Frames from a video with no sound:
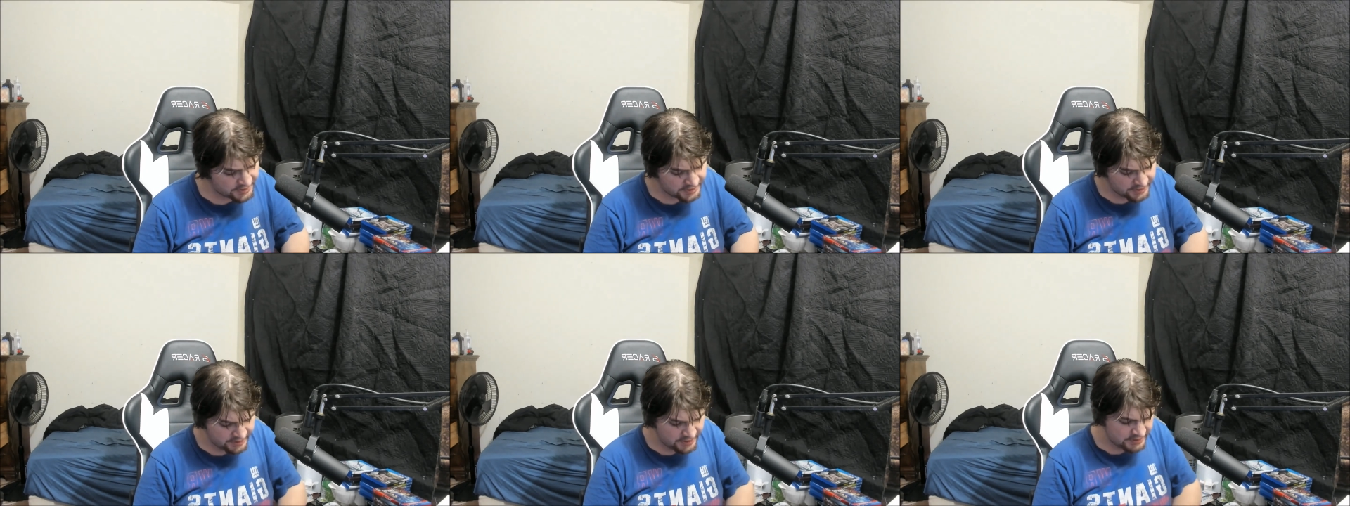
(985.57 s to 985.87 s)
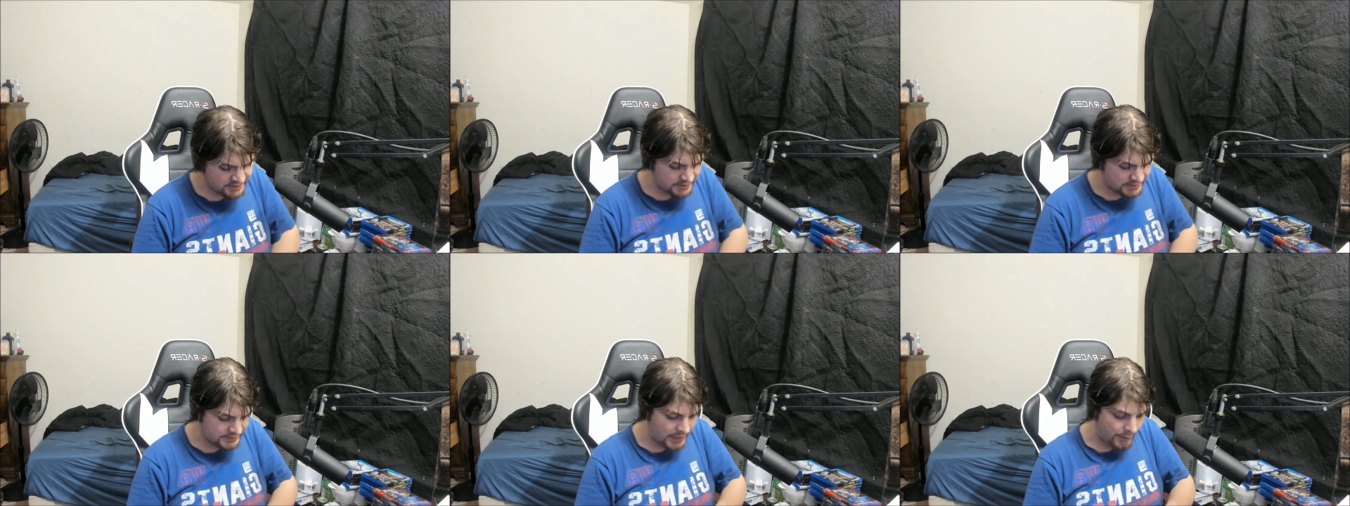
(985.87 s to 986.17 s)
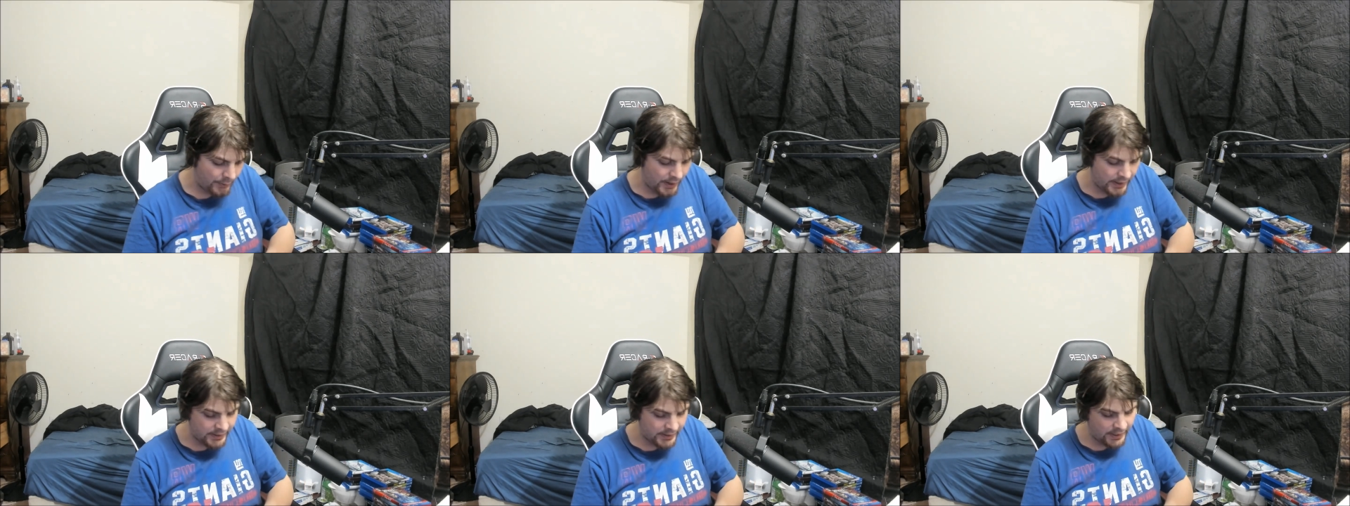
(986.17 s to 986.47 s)
and this is how
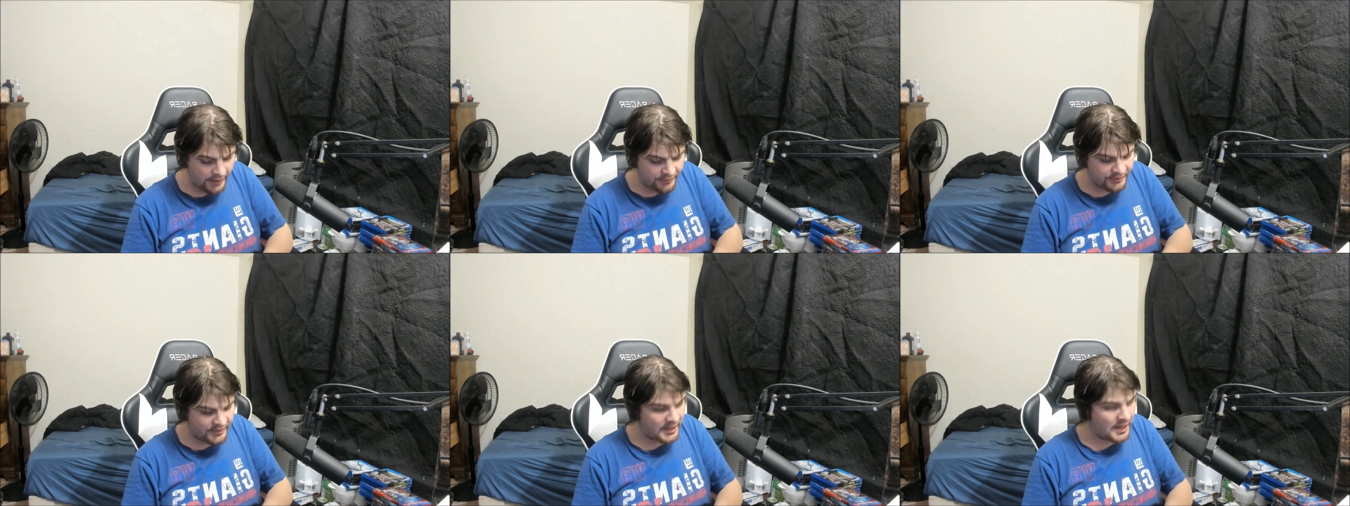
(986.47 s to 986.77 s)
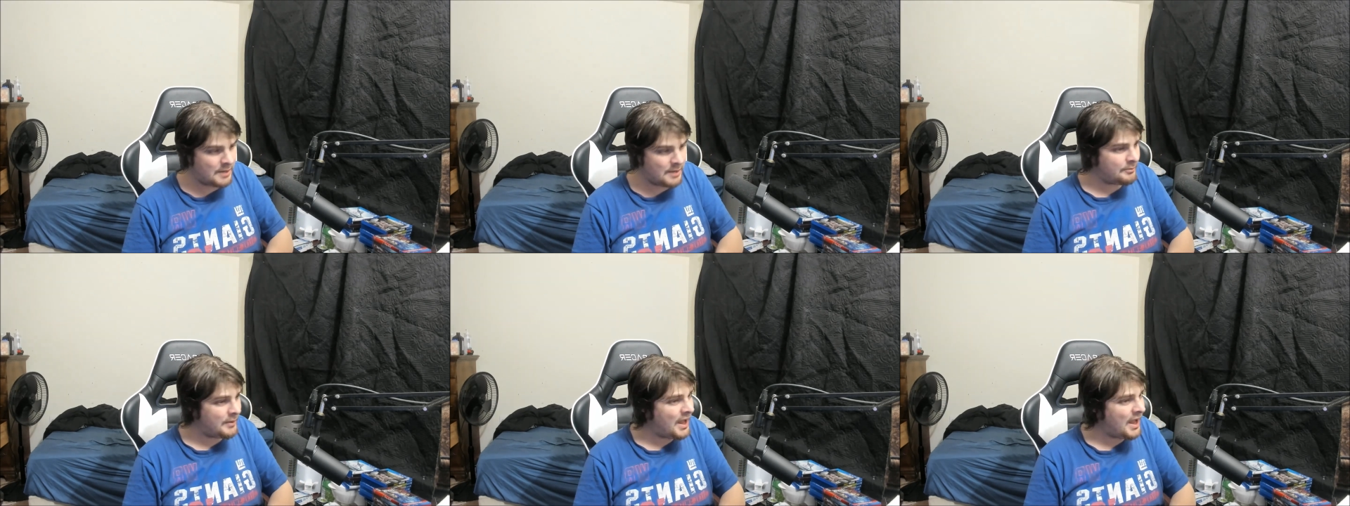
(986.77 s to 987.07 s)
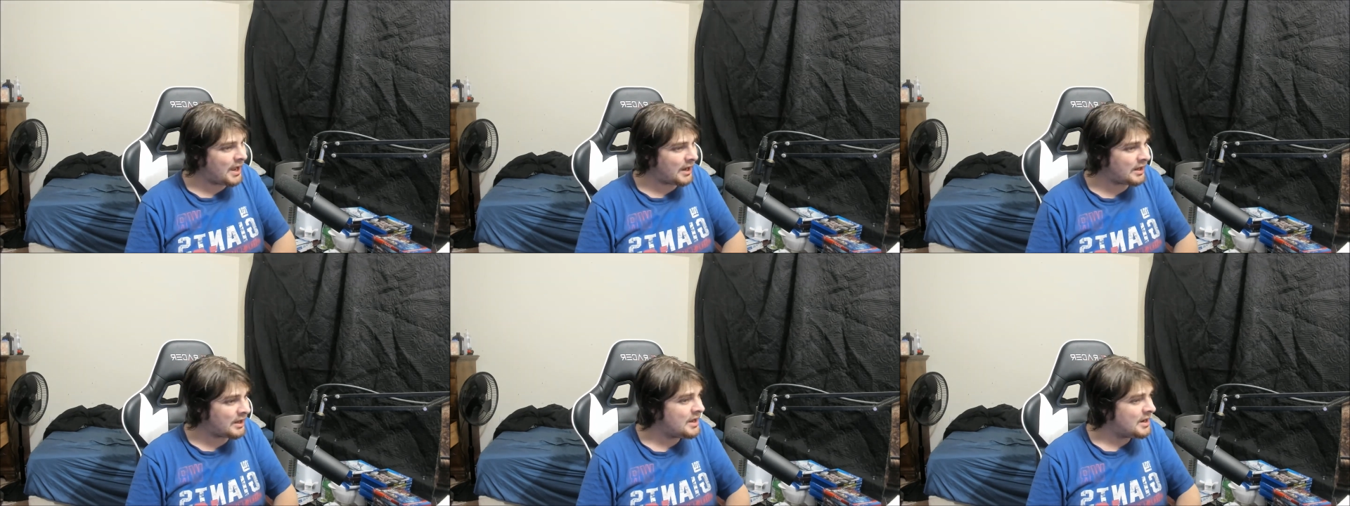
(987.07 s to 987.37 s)
I got the game
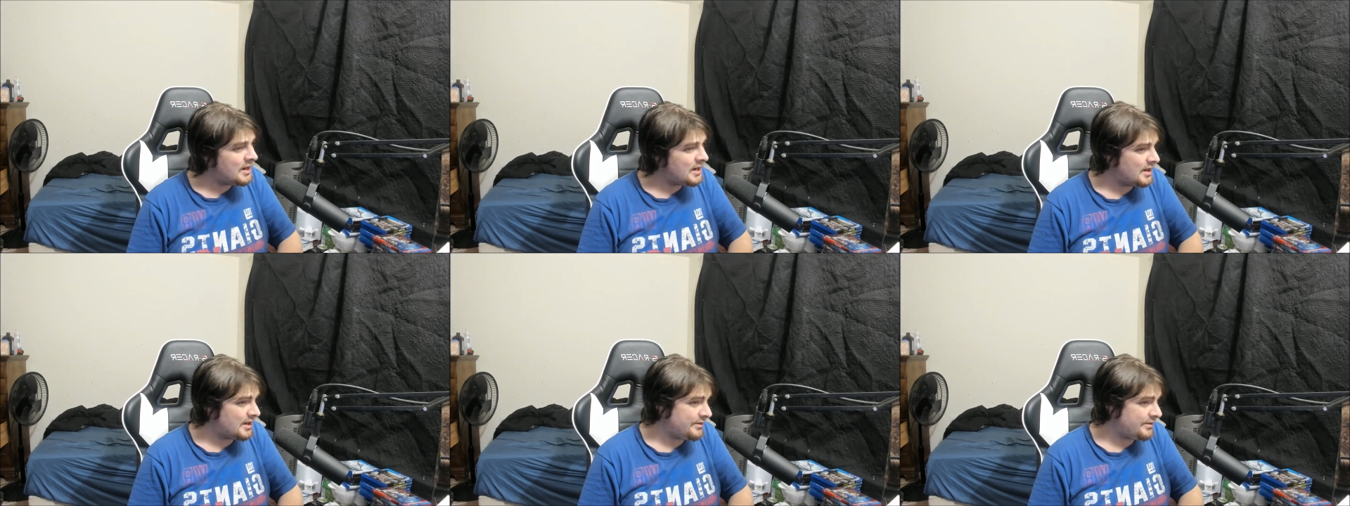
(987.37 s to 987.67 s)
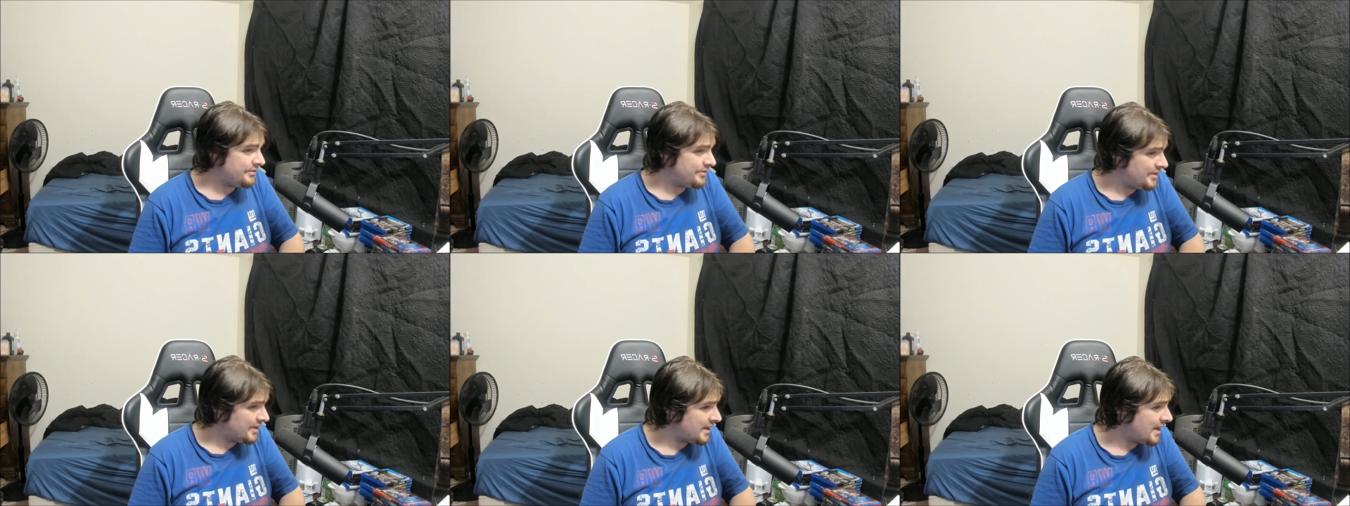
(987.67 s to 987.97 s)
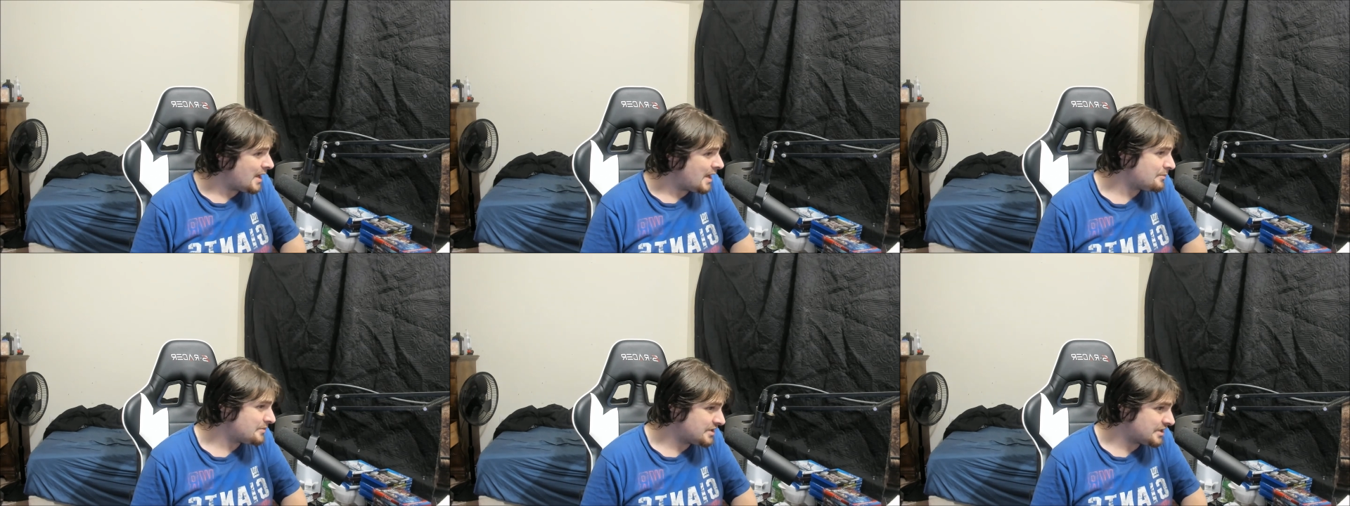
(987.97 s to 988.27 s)
back. And the
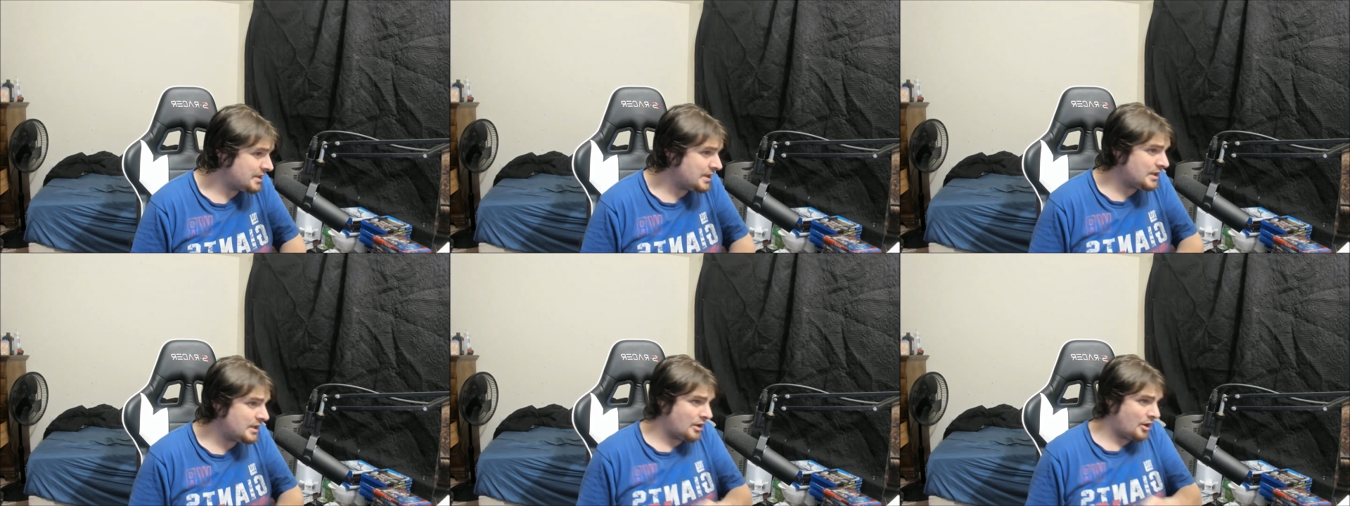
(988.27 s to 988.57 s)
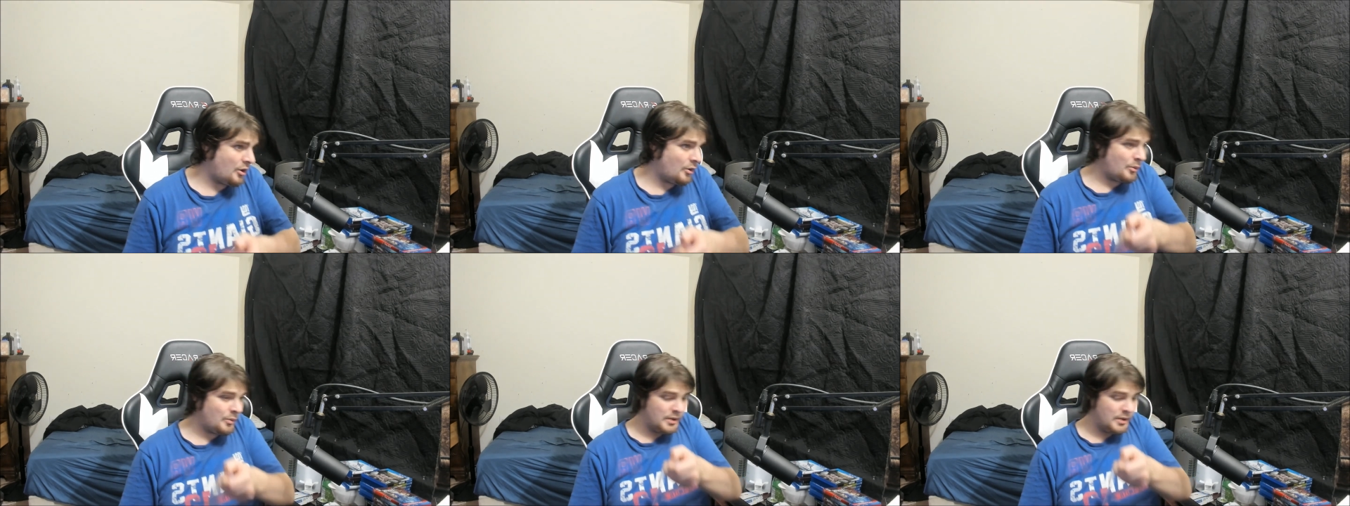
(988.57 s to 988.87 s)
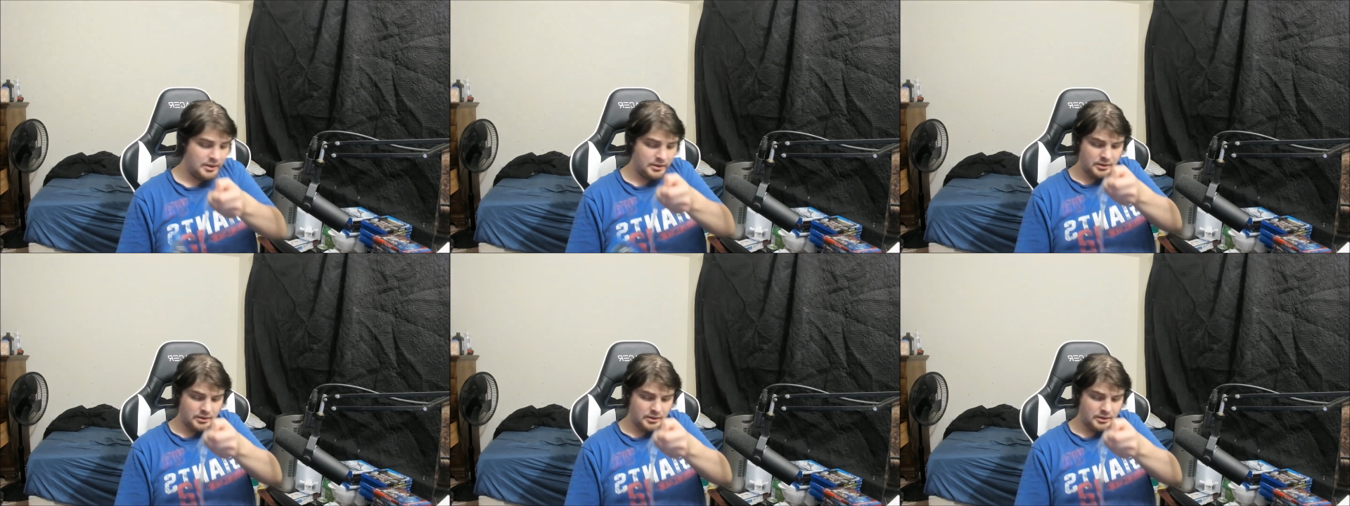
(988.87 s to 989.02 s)
game's Neo.